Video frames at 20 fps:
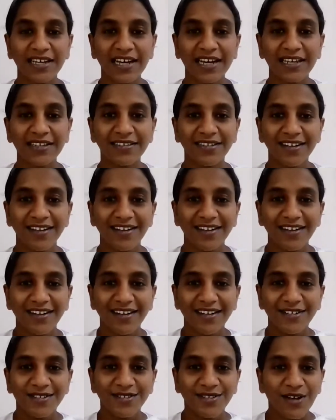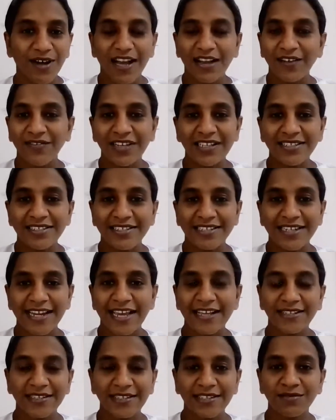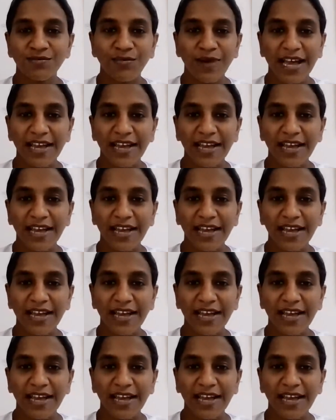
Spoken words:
that. So I will take some